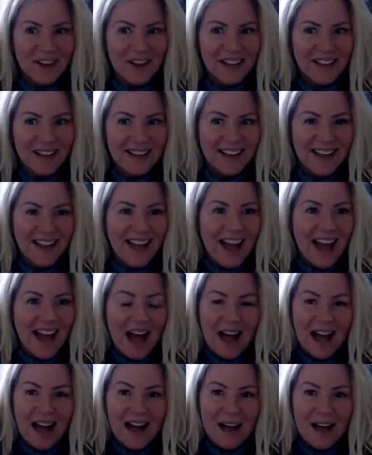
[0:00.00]
Wow,
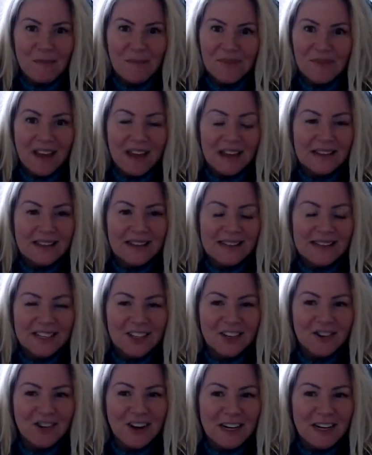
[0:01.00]

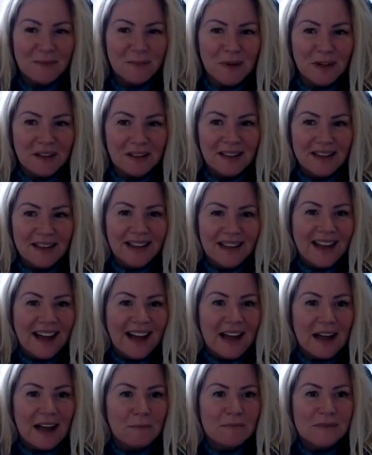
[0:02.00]
that's
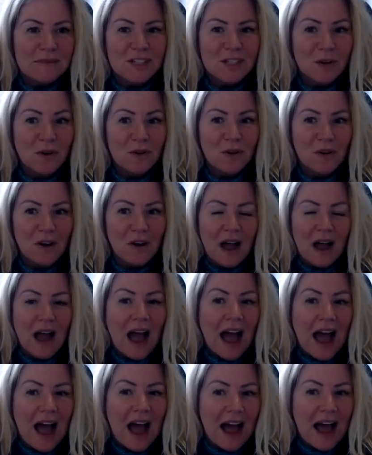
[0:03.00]
incredible.
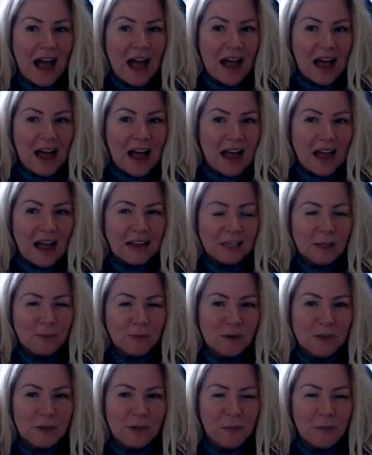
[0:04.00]
So
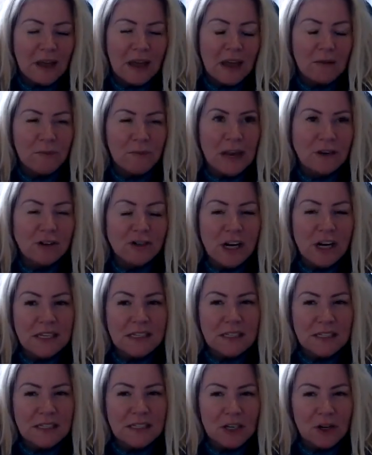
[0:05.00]
I suppose it'd
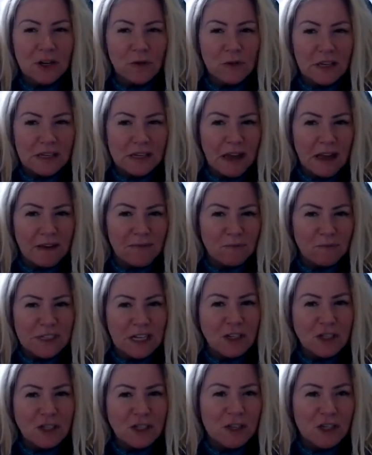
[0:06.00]
be interesting to know
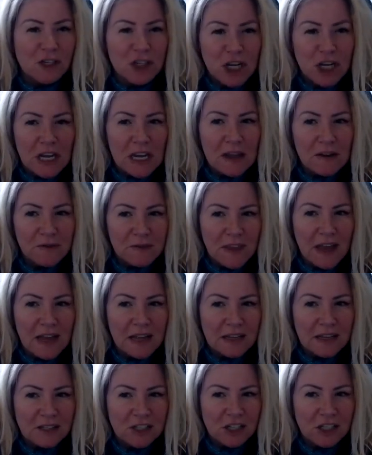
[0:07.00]
that since you've
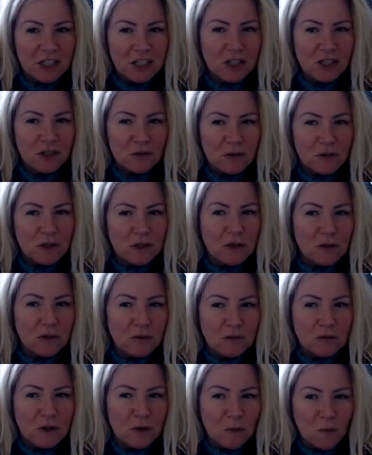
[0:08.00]
achieved that Digital
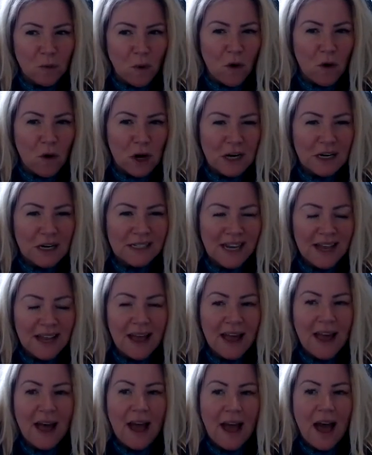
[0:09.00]
Schools Award,
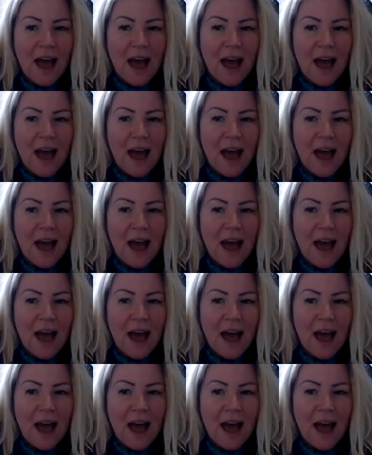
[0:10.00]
